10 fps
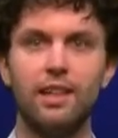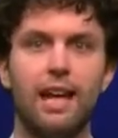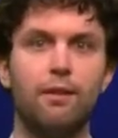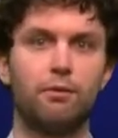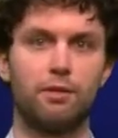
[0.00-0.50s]

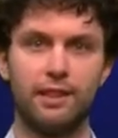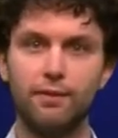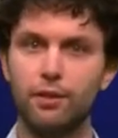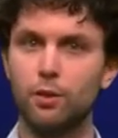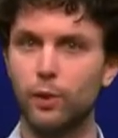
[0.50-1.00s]
And for
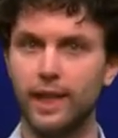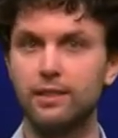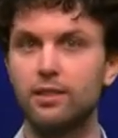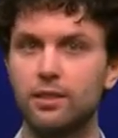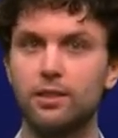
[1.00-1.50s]
different
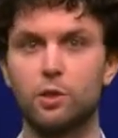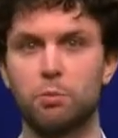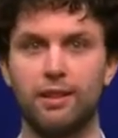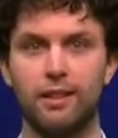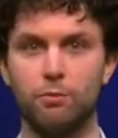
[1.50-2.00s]
weights, the
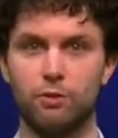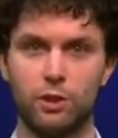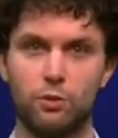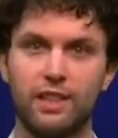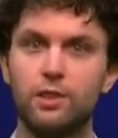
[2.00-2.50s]
spring will
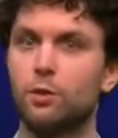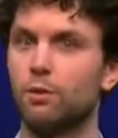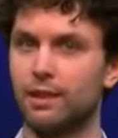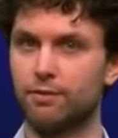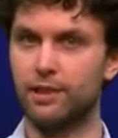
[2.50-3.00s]
stretch to
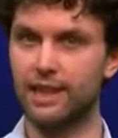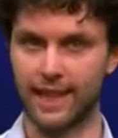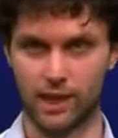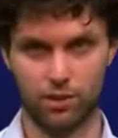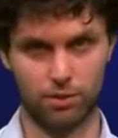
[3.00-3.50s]
different
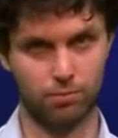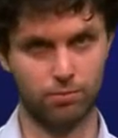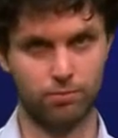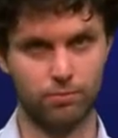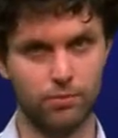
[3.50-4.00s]
lengths.
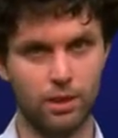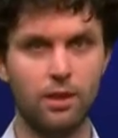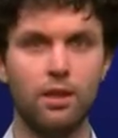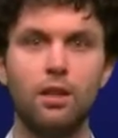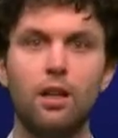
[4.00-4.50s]

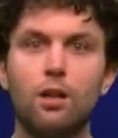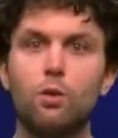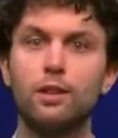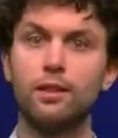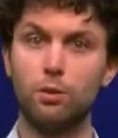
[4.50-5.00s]

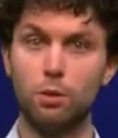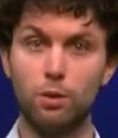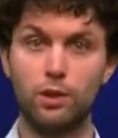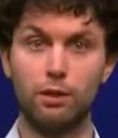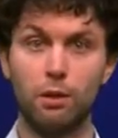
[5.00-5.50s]
According to
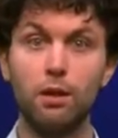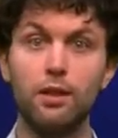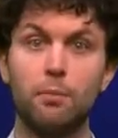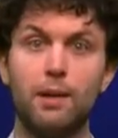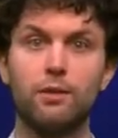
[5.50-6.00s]
Hooke's law,
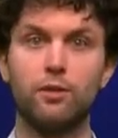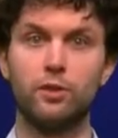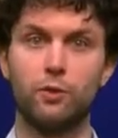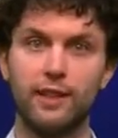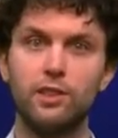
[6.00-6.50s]
the amount of
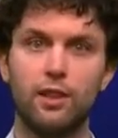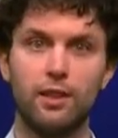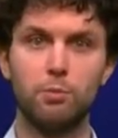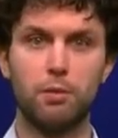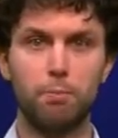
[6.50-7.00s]
stretch
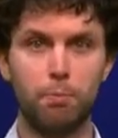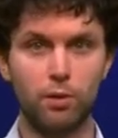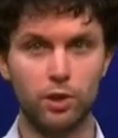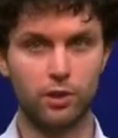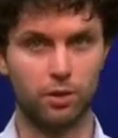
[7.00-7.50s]
is
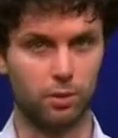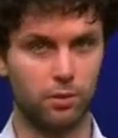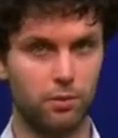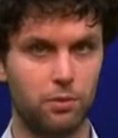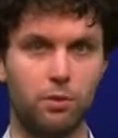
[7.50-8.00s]
proportional
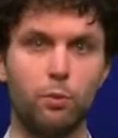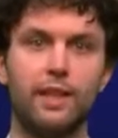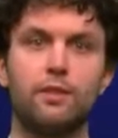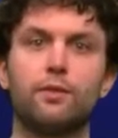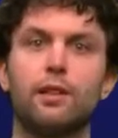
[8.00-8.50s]
to the
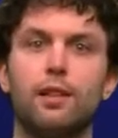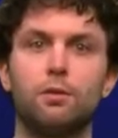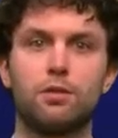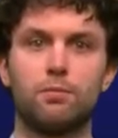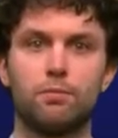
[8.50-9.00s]
weight of the load.